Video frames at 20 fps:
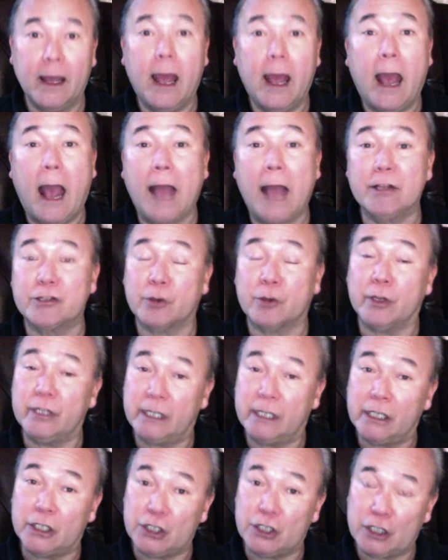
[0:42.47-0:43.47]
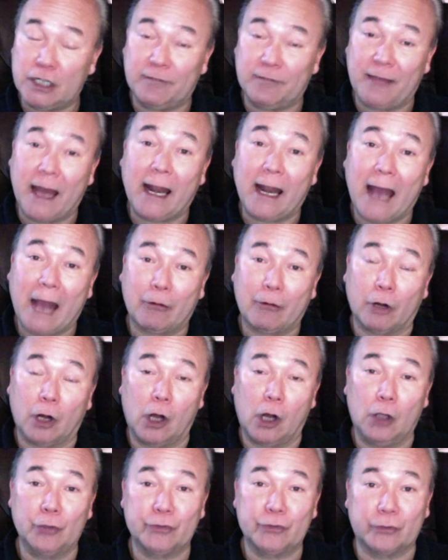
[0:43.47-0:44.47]
And so it did achieve that
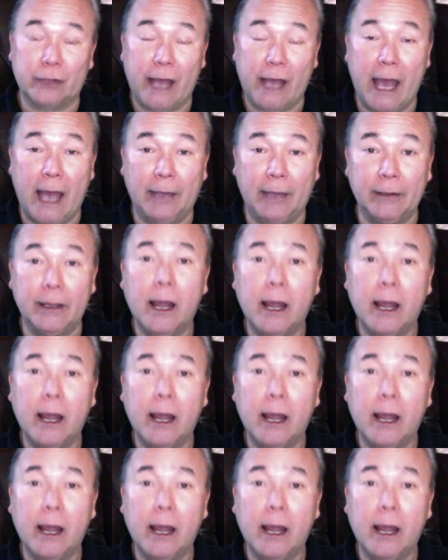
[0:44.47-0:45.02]
agricultural end.